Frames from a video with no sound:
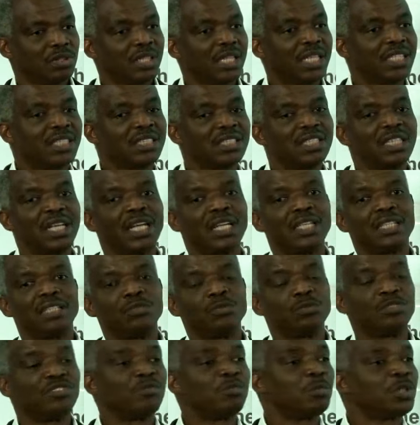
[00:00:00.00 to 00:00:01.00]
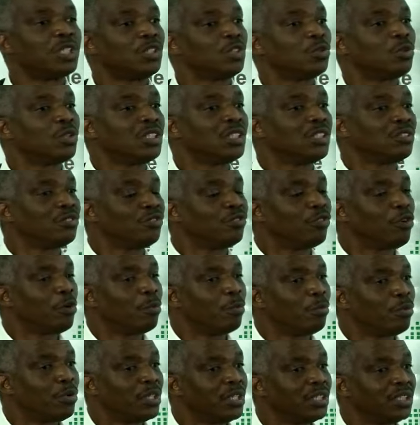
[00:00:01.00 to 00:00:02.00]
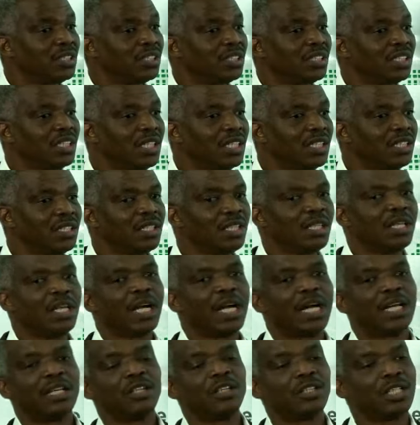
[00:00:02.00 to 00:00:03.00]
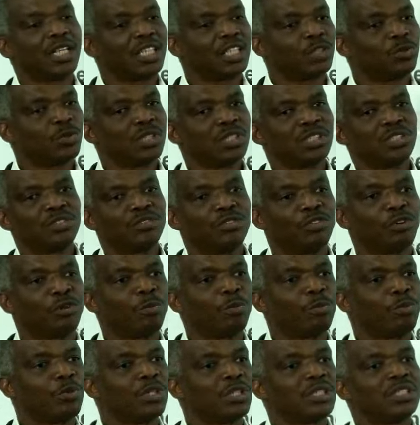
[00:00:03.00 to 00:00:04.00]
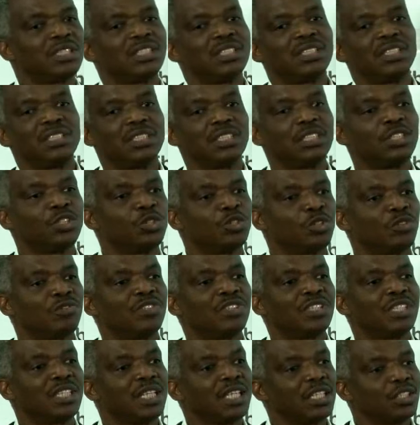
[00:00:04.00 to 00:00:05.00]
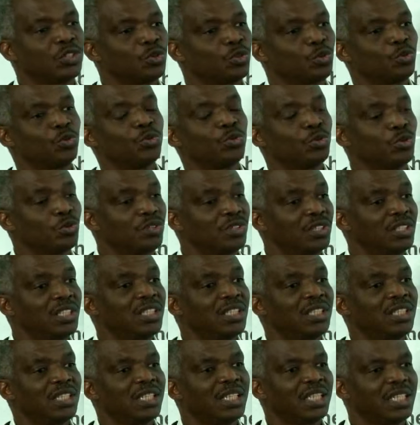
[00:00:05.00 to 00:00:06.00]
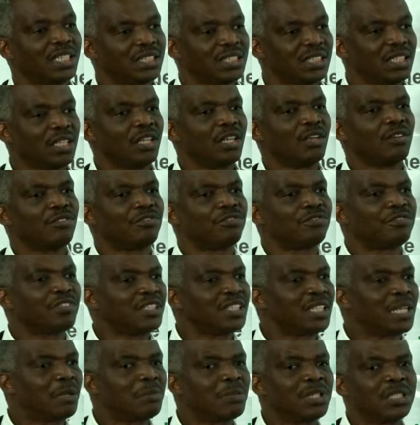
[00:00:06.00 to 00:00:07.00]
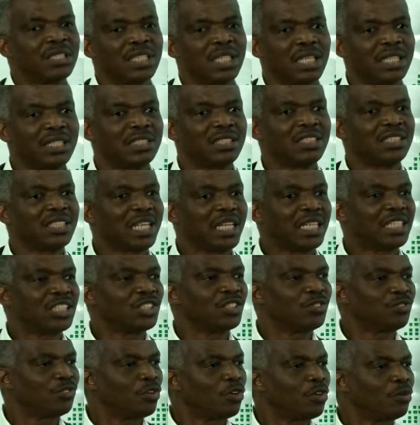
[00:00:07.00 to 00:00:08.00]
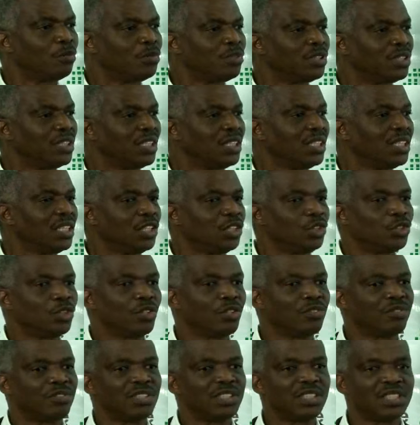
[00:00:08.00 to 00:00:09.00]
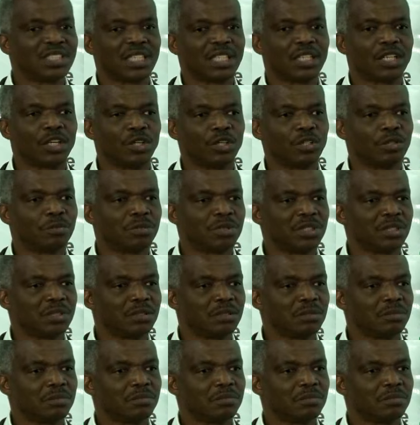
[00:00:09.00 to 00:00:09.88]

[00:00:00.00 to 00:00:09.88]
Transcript: Nigeria, we've made 24 points gain, another 24 points in each of the next 2 to 3 years, fundamentally transforms the nature of this economy.